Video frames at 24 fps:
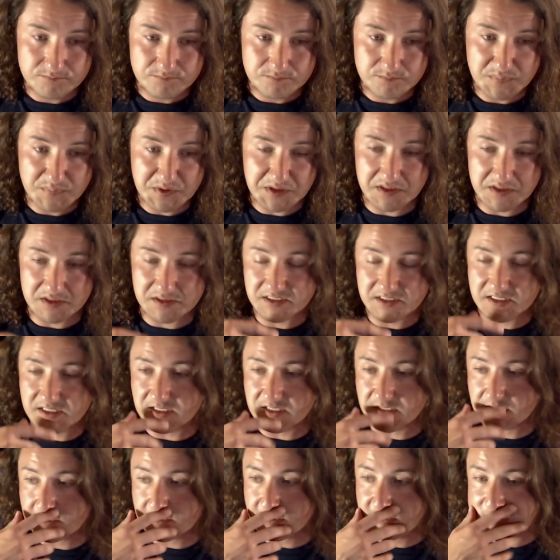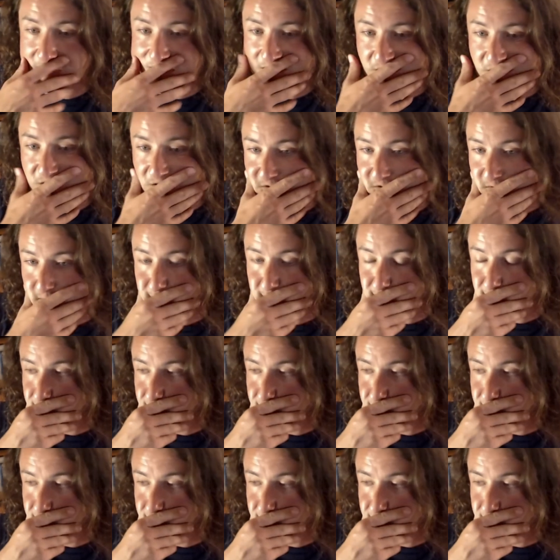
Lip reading: because it's